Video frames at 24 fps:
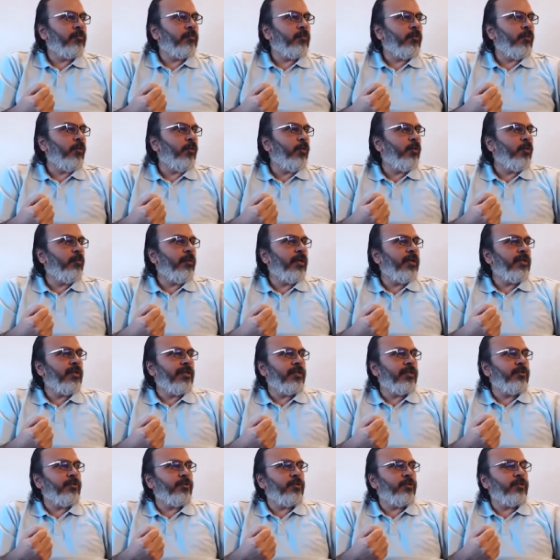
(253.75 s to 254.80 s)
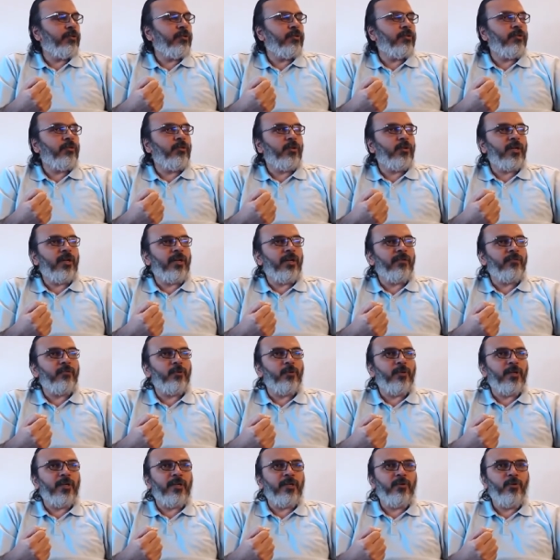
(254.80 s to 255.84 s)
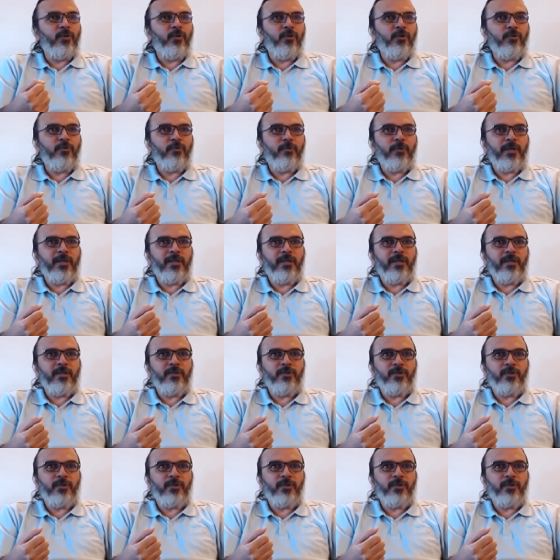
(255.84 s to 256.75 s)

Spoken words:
hold my attention, or I have to let go of my attention.